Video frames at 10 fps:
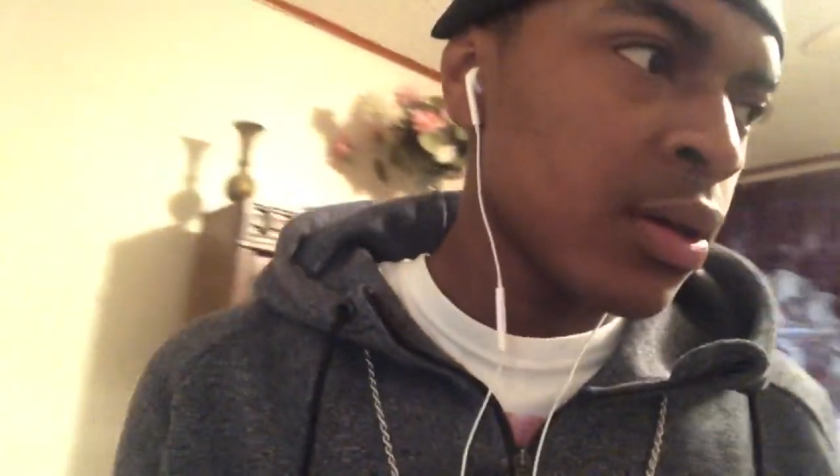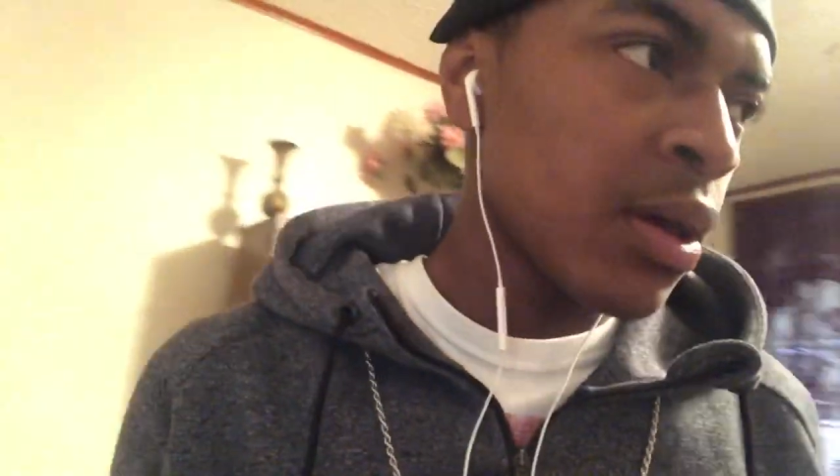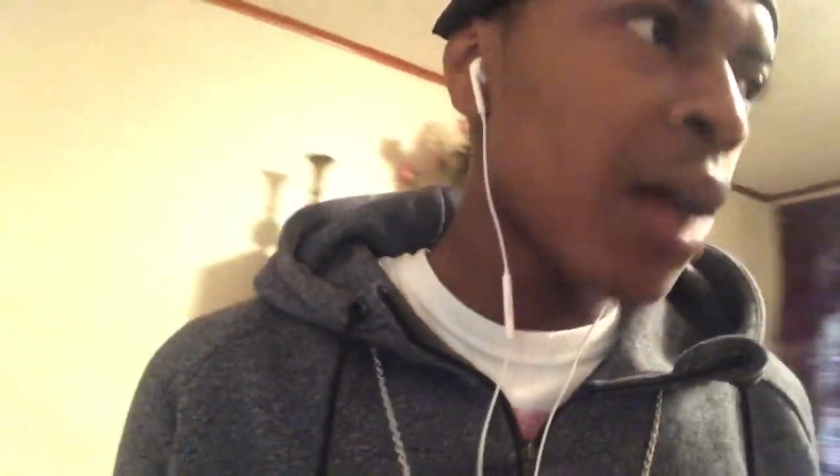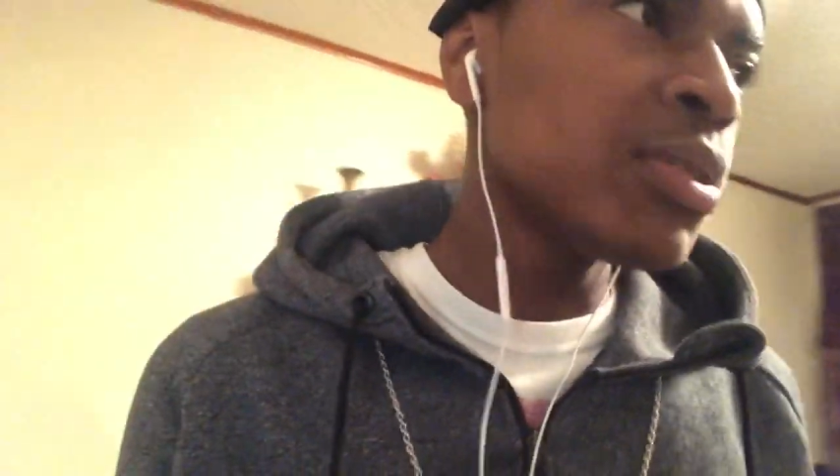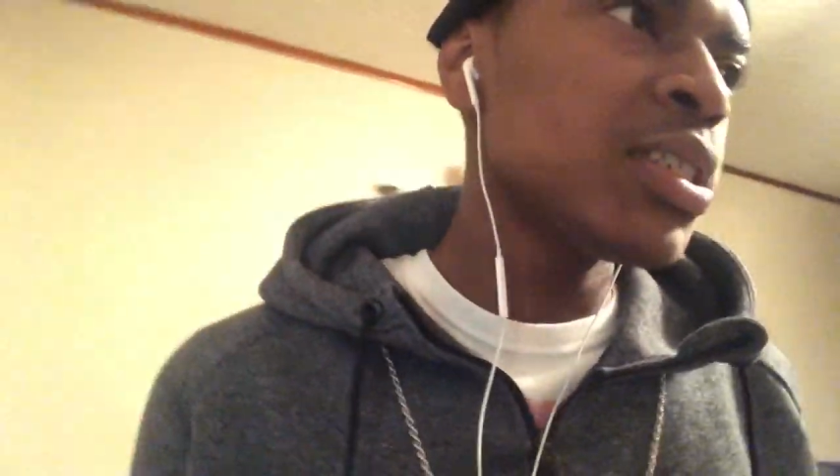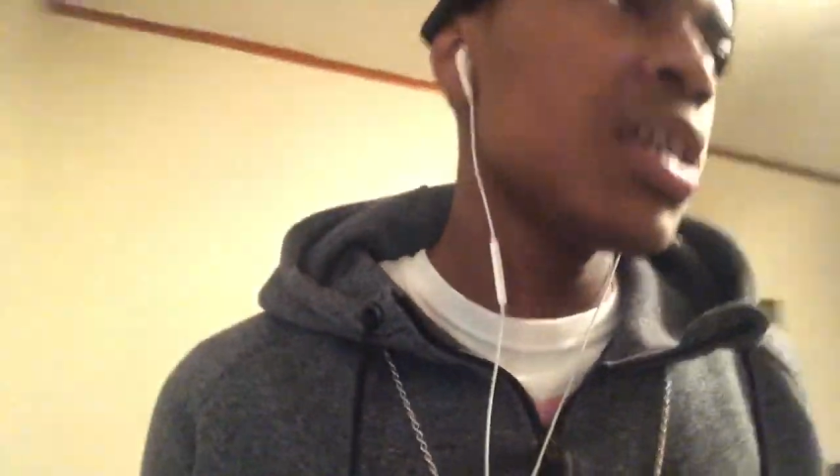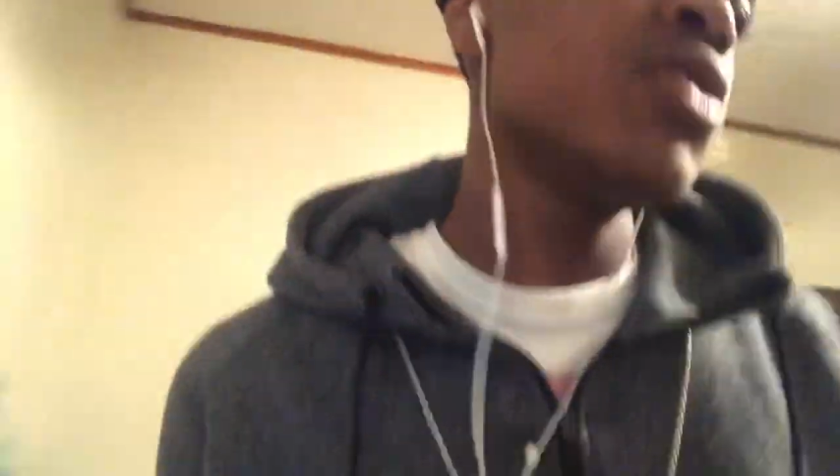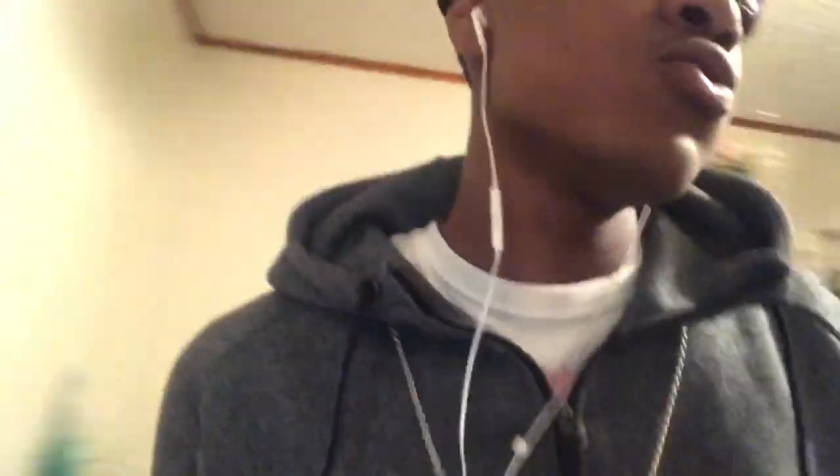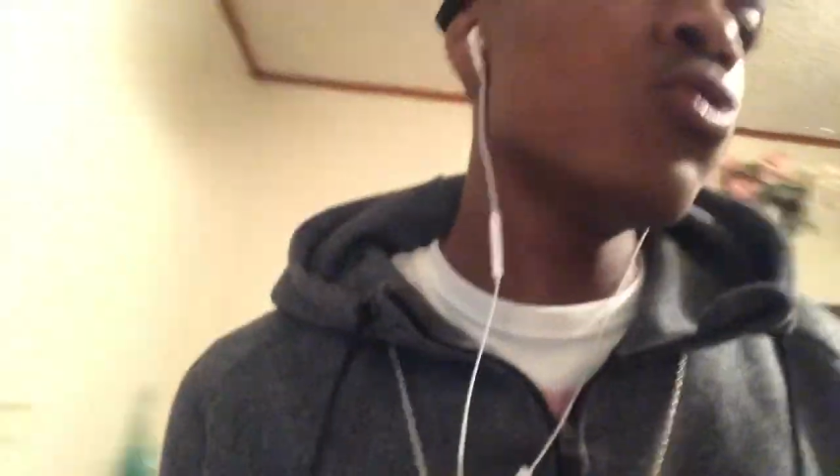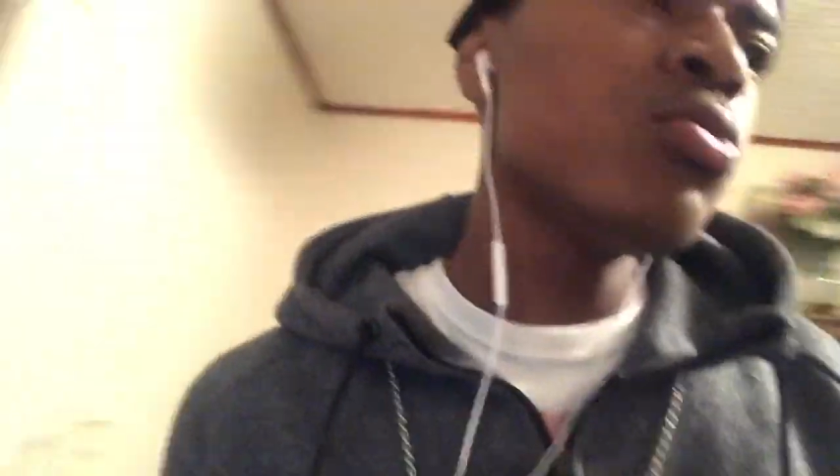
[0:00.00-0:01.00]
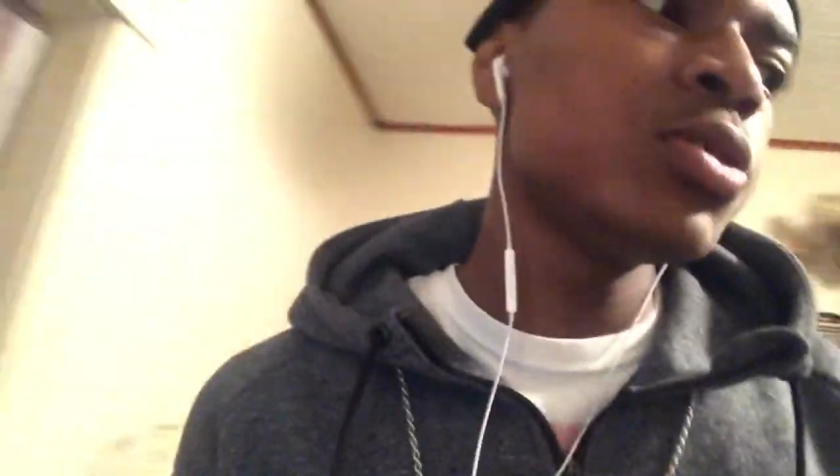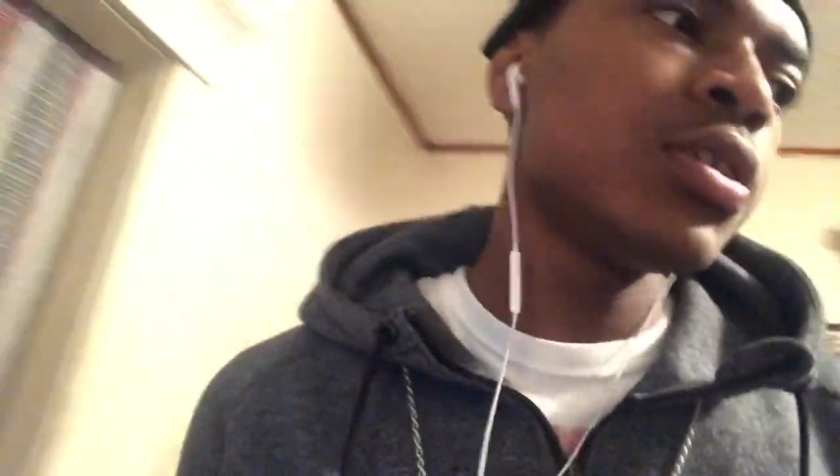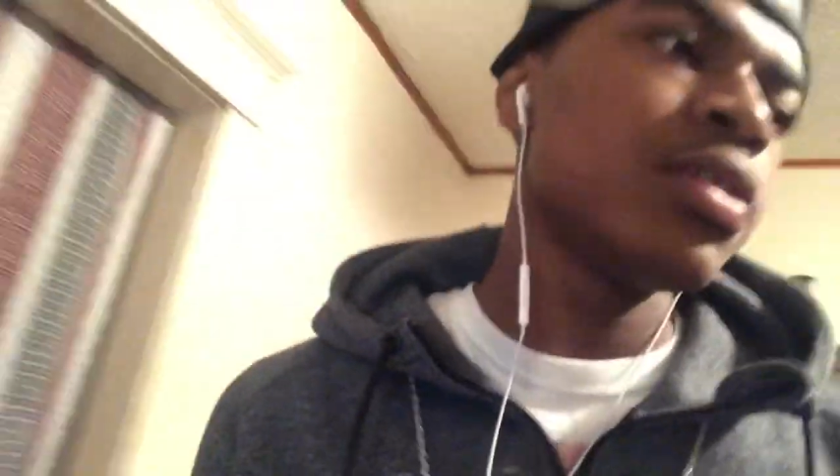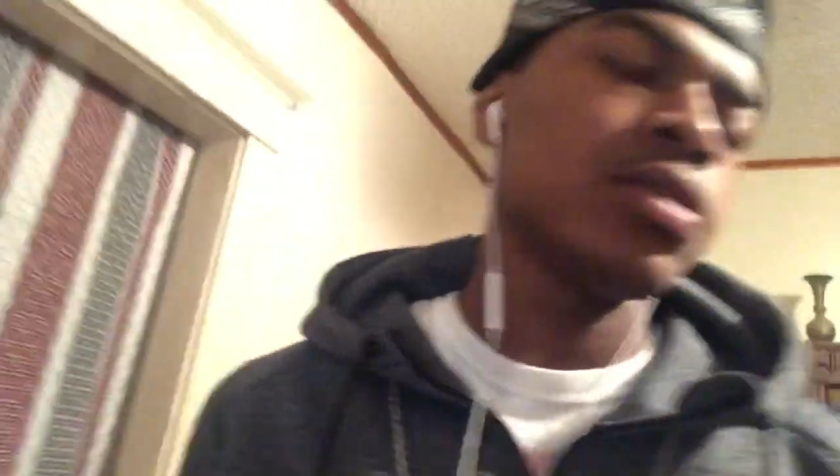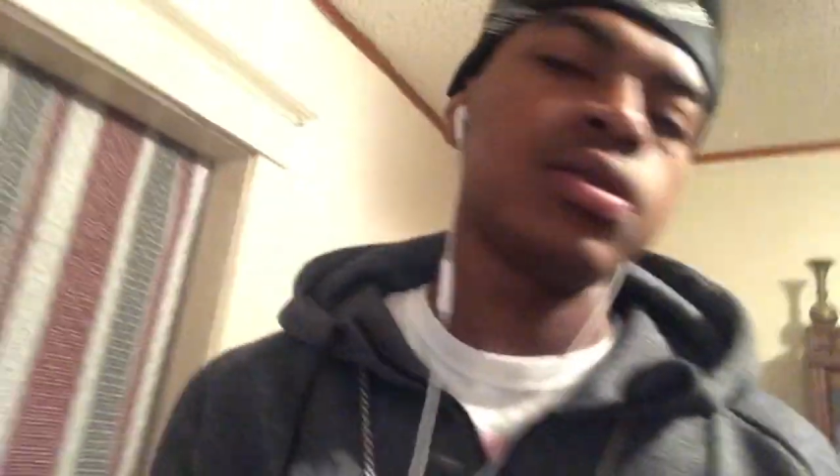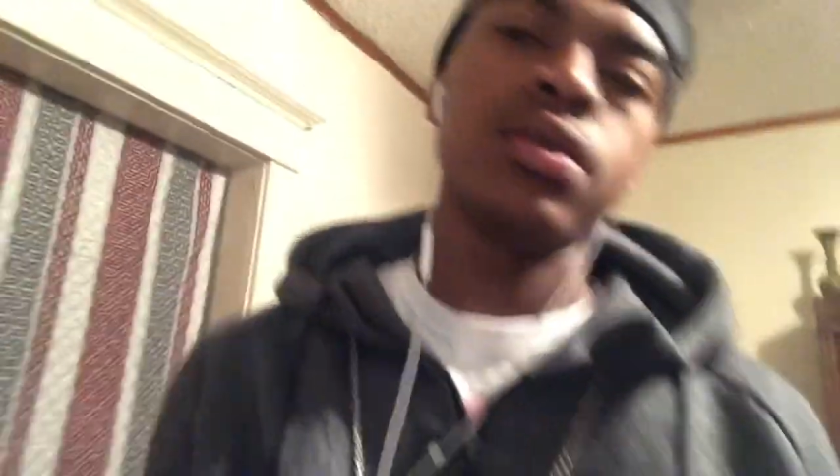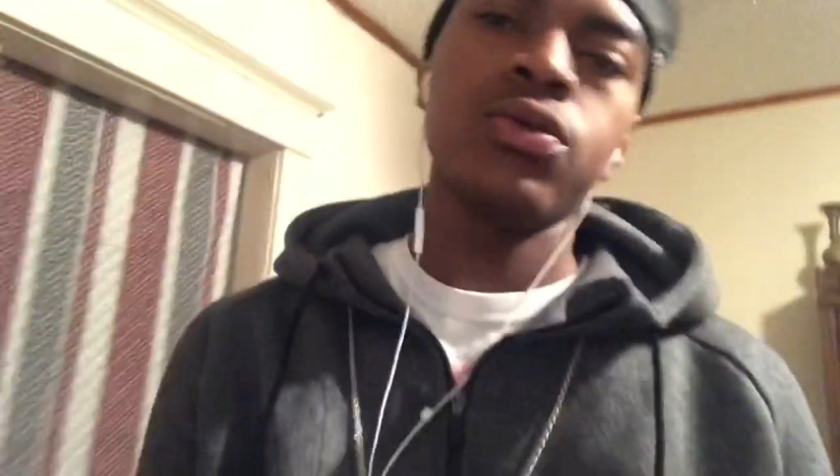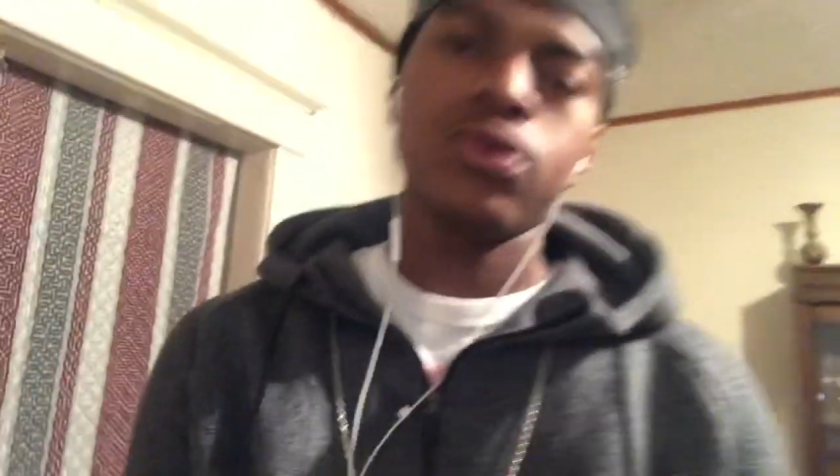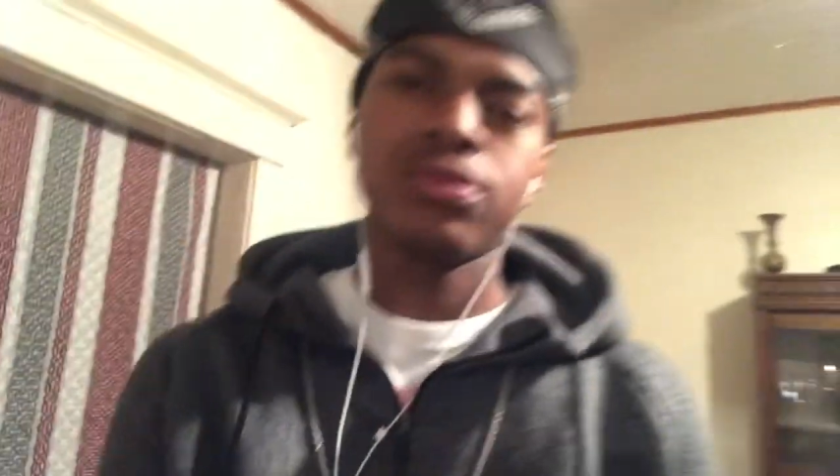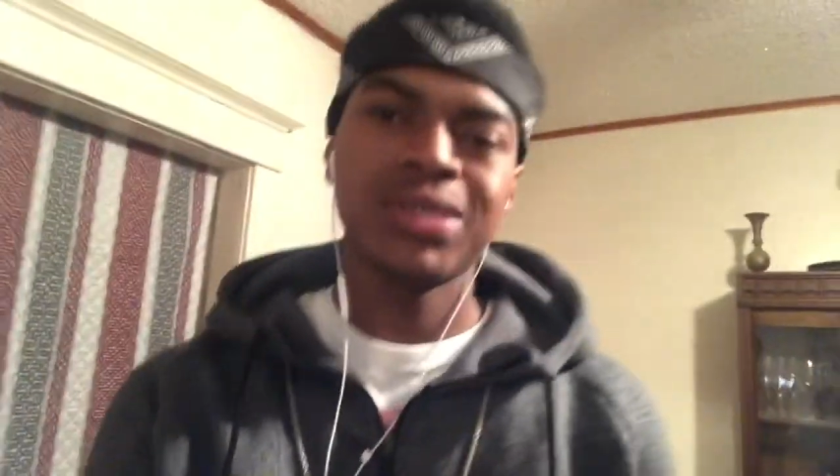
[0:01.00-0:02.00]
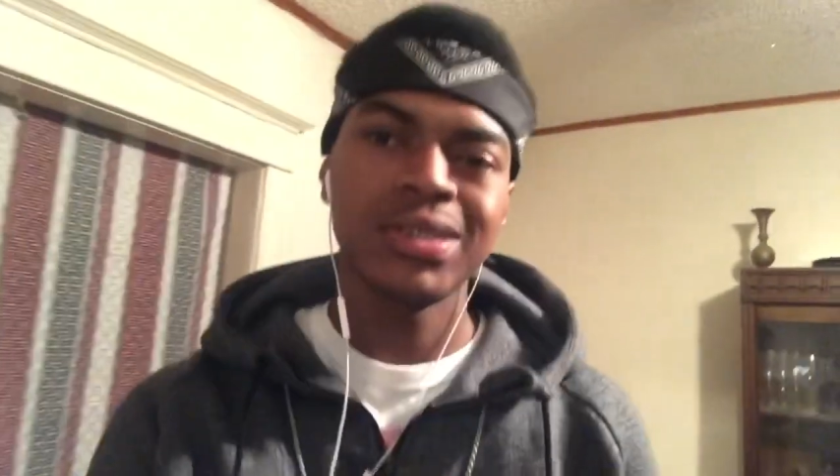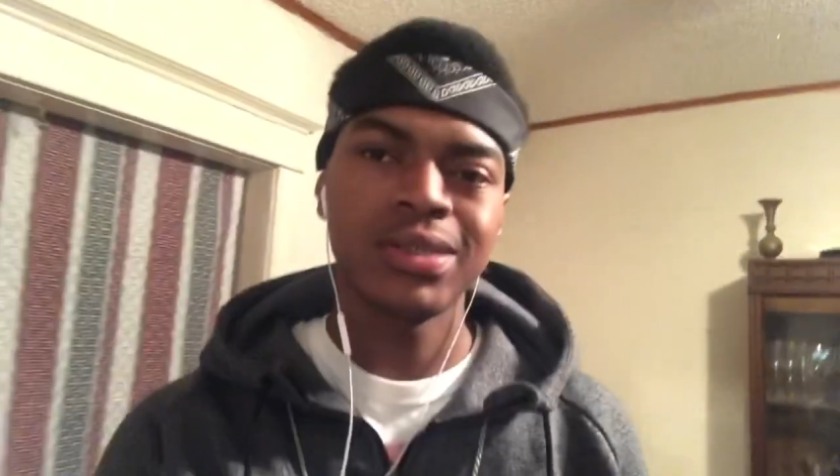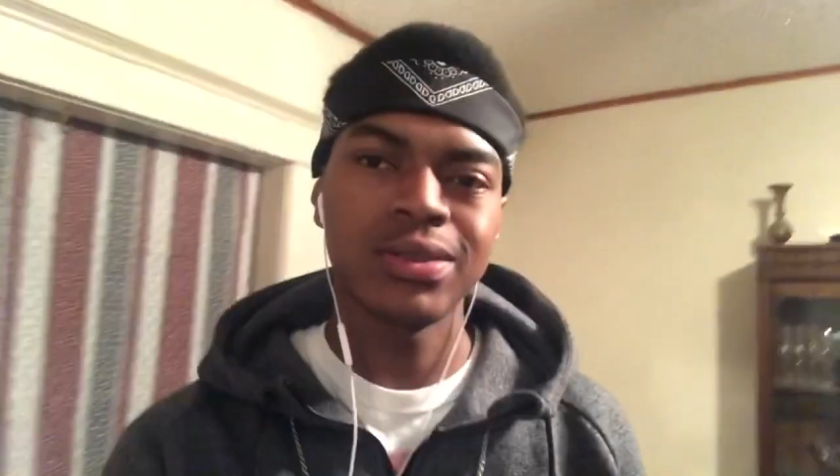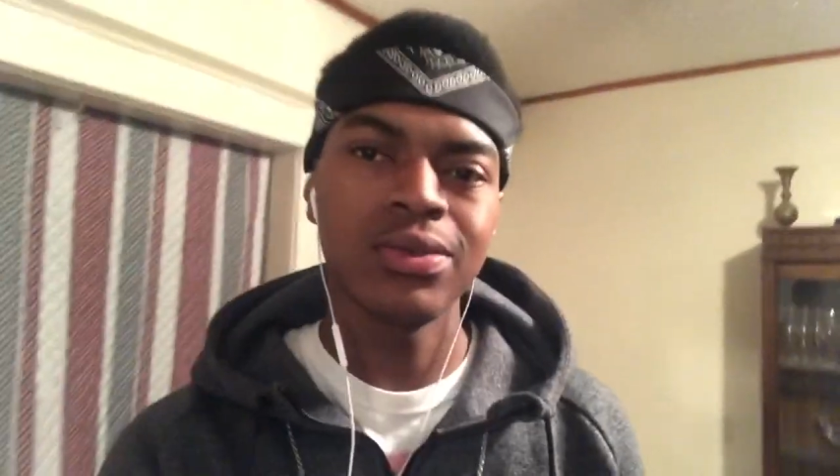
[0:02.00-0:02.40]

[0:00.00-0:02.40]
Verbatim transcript: I was taking Ubers and everything. You know what I'm saying?